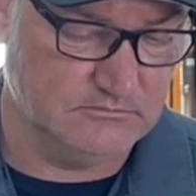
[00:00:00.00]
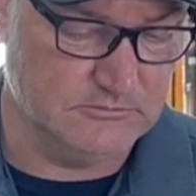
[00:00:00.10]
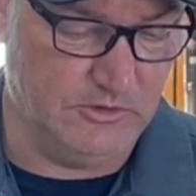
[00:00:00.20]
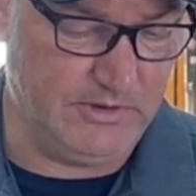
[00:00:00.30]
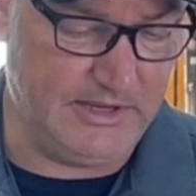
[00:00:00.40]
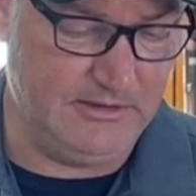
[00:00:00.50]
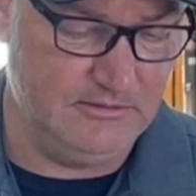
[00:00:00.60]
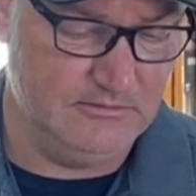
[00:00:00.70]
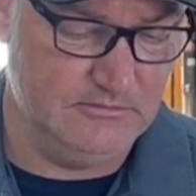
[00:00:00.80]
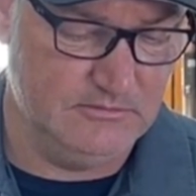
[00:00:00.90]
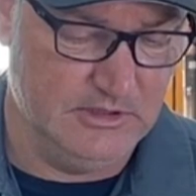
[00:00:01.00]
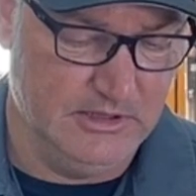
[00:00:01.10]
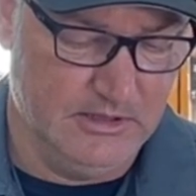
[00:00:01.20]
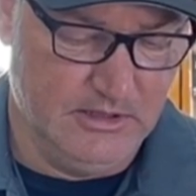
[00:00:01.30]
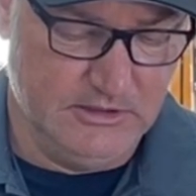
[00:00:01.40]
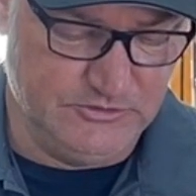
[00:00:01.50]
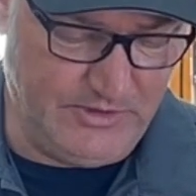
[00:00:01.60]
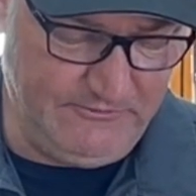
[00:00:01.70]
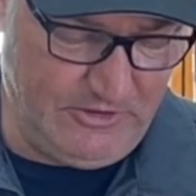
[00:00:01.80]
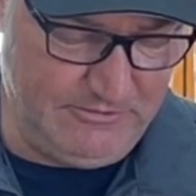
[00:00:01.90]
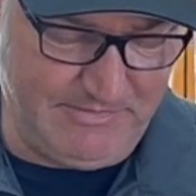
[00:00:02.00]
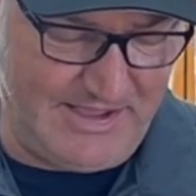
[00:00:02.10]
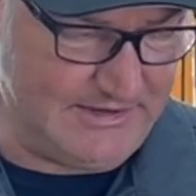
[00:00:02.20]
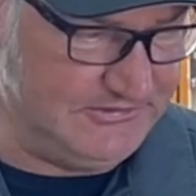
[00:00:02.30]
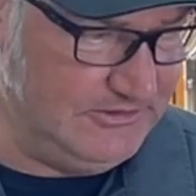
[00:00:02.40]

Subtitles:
Okay. 20 volt max.